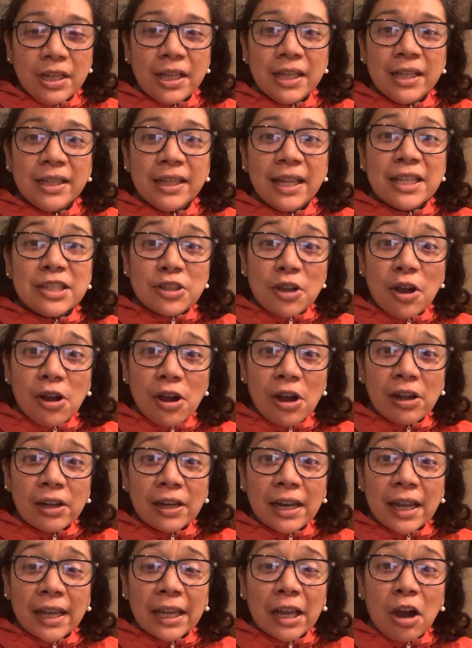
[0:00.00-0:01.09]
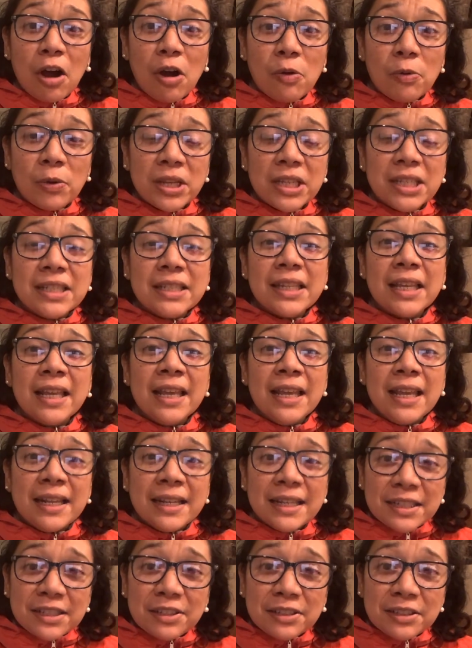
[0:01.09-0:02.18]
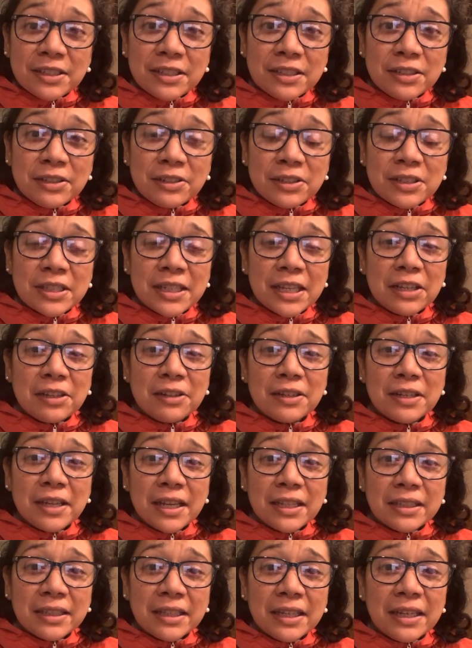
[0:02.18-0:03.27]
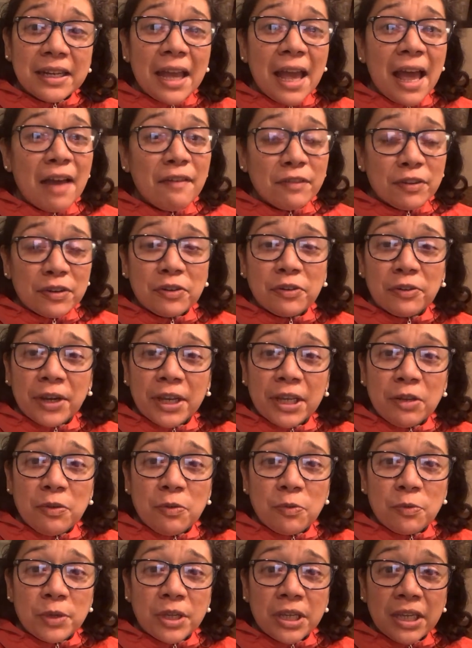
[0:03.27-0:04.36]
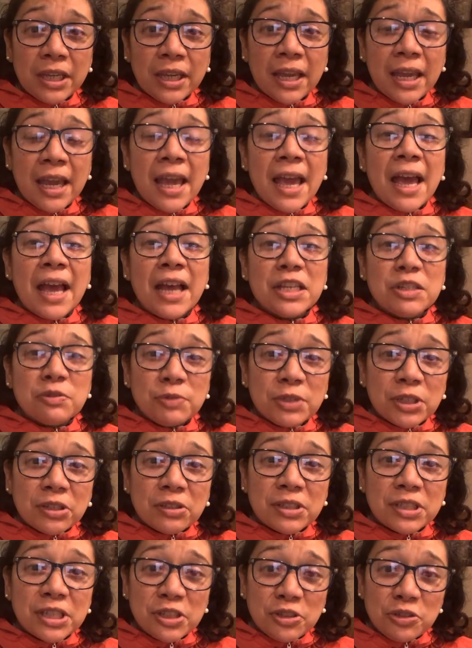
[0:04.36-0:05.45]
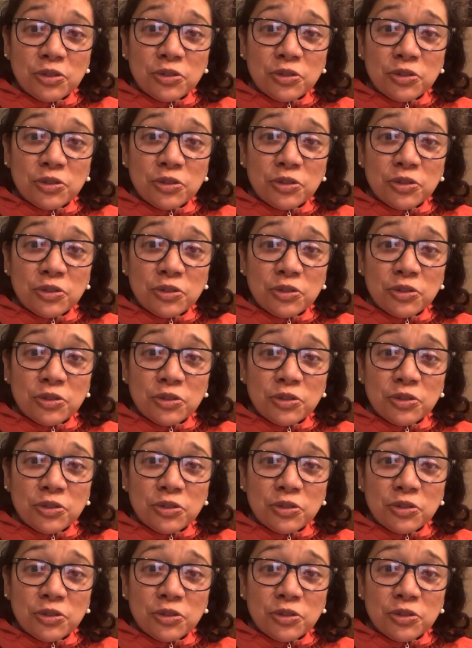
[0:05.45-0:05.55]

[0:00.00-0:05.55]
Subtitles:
Let's like always, Let's continue to stay connected. Have a great week as we continue